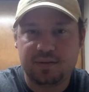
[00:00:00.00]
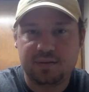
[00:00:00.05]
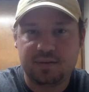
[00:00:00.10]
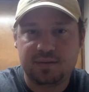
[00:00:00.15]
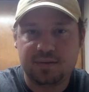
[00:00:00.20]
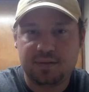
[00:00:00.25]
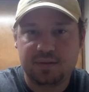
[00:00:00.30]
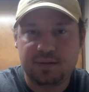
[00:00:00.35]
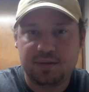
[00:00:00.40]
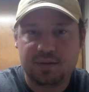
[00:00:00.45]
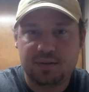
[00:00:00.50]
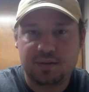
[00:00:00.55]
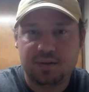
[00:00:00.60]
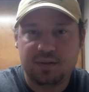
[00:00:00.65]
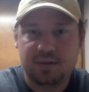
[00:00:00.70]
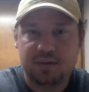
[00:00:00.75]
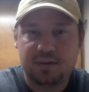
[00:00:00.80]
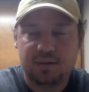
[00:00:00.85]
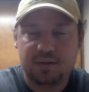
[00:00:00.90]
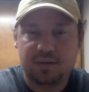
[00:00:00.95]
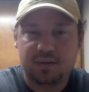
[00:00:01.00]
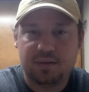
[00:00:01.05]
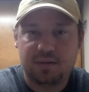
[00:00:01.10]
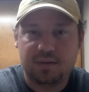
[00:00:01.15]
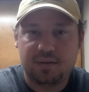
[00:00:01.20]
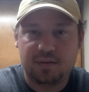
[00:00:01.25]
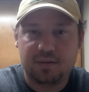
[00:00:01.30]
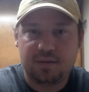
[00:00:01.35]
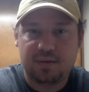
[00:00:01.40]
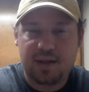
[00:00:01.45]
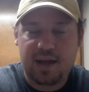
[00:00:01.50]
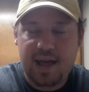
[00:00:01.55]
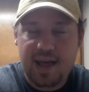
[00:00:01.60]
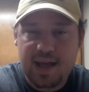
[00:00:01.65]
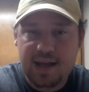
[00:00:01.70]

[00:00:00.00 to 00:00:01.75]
No one is speaking in this clip.